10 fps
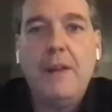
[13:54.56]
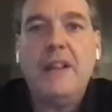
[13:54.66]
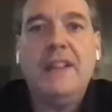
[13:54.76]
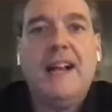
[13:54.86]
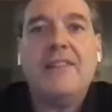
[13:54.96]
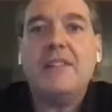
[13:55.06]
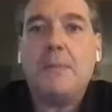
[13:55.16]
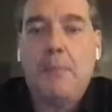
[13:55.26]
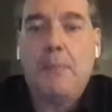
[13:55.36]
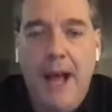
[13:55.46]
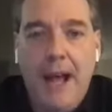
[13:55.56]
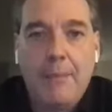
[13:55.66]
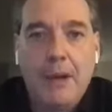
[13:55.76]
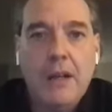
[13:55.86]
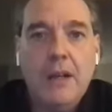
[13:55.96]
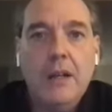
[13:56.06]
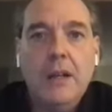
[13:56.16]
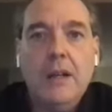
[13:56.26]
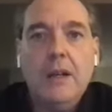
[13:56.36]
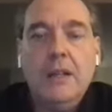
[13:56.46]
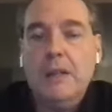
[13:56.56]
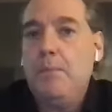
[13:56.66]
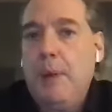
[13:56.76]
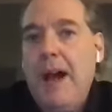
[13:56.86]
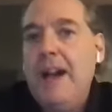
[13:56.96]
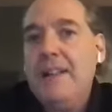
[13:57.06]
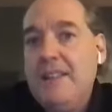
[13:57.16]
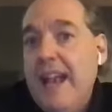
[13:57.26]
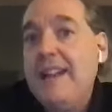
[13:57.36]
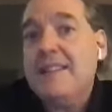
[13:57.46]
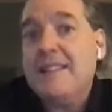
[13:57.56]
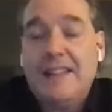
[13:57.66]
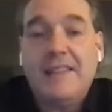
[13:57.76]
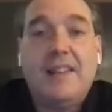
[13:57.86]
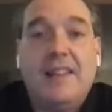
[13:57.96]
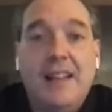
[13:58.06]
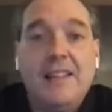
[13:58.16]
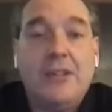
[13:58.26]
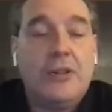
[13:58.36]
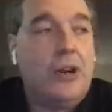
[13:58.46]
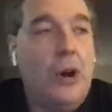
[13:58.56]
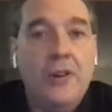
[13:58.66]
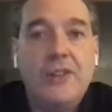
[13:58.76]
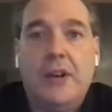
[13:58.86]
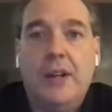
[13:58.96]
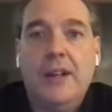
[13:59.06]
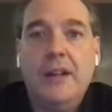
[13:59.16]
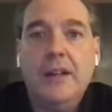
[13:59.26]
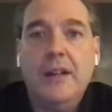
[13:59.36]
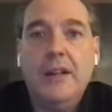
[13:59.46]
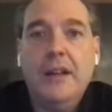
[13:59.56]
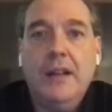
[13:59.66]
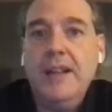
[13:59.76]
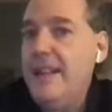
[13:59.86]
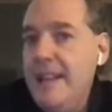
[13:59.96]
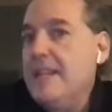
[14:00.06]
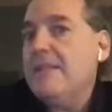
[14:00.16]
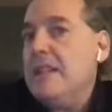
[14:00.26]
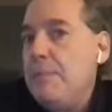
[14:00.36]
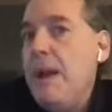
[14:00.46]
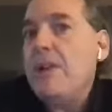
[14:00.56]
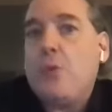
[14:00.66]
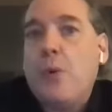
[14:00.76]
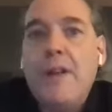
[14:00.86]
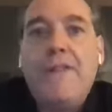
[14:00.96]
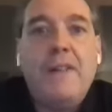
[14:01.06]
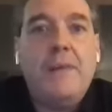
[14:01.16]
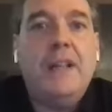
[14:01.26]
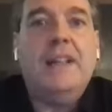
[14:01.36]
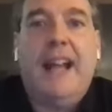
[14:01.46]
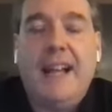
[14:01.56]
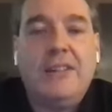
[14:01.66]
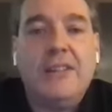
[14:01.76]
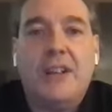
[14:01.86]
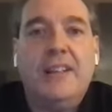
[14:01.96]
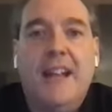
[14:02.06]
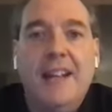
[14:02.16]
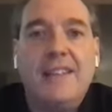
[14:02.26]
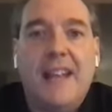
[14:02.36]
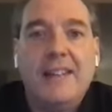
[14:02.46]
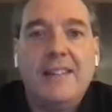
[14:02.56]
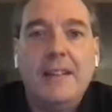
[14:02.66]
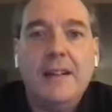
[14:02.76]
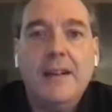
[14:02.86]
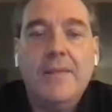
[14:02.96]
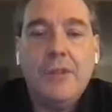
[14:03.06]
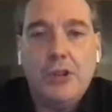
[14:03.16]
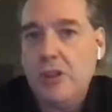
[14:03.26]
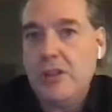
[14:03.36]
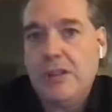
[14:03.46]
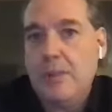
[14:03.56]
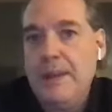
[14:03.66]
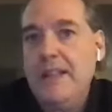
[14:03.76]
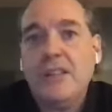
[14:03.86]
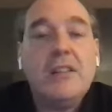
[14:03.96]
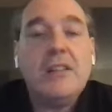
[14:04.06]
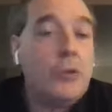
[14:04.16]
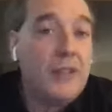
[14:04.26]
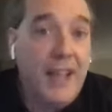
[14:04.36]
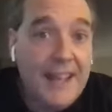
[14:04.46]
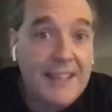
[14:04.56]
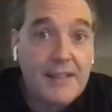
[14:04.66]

million a pop to buy data sets to test their cars on. They could easily spend $25 million on a data set just to do a test.